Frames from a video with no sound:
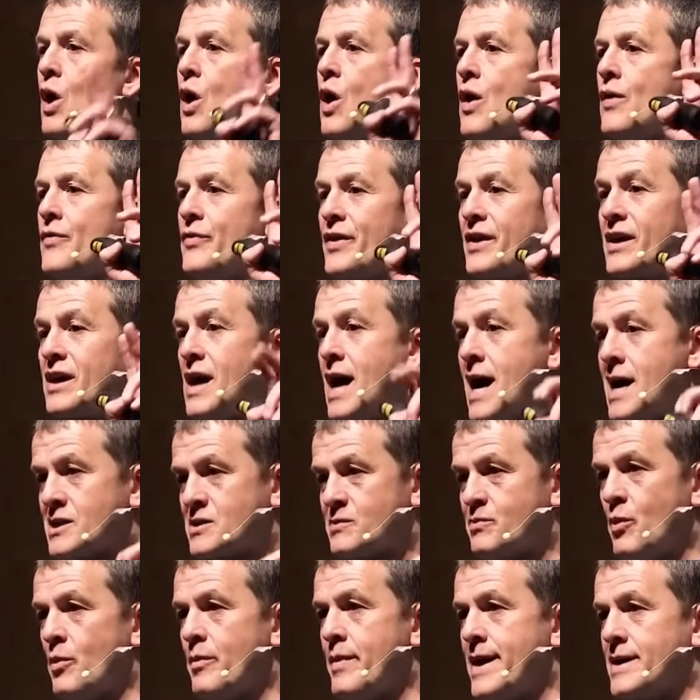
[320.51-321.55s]
on the
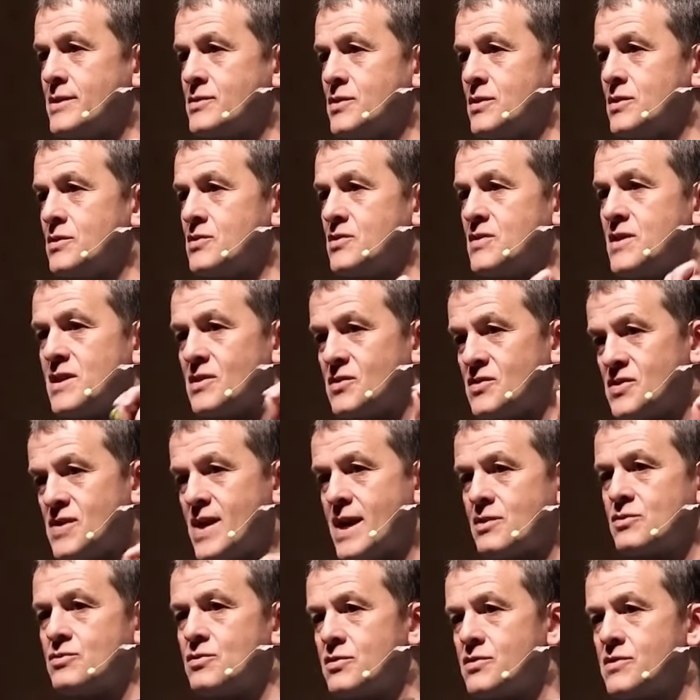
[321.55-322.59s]
gospel message, the
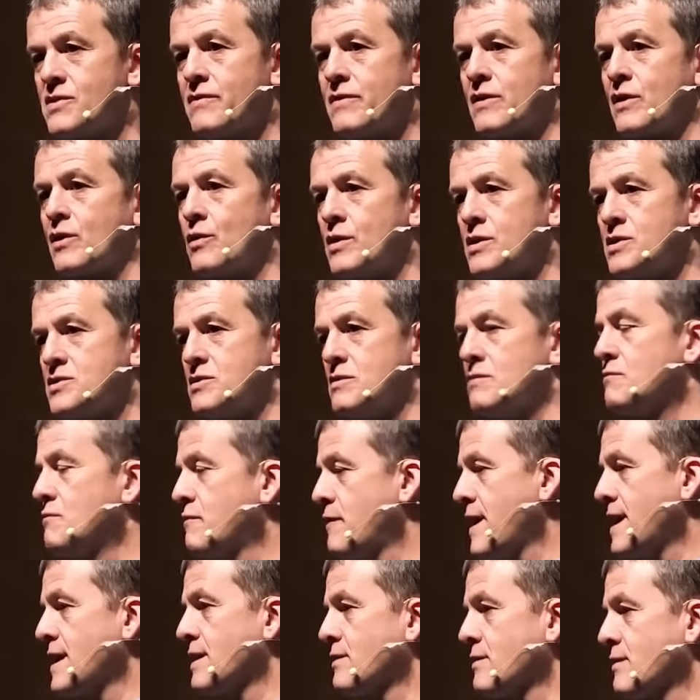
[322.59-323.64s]
essentials of the Christian
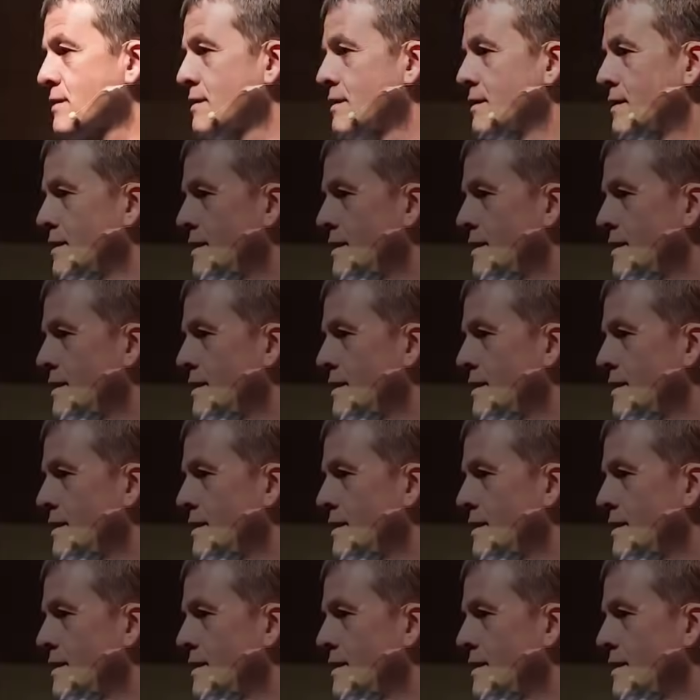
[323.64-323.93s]
faith,